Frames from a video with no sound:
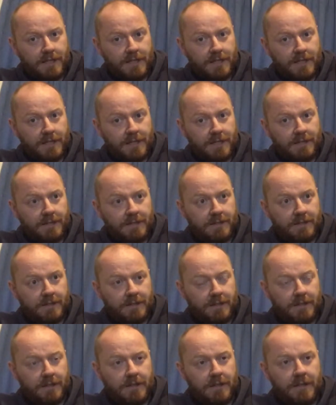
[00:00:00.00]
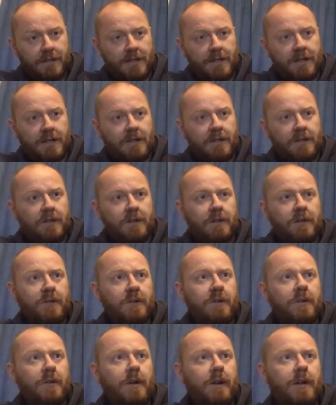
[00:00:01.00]
It's
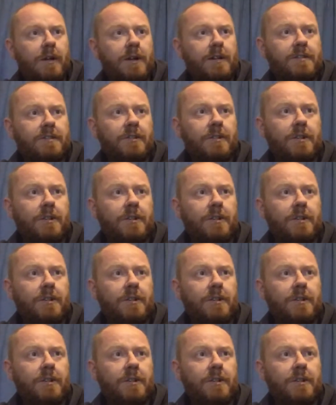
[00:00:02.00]
quite nice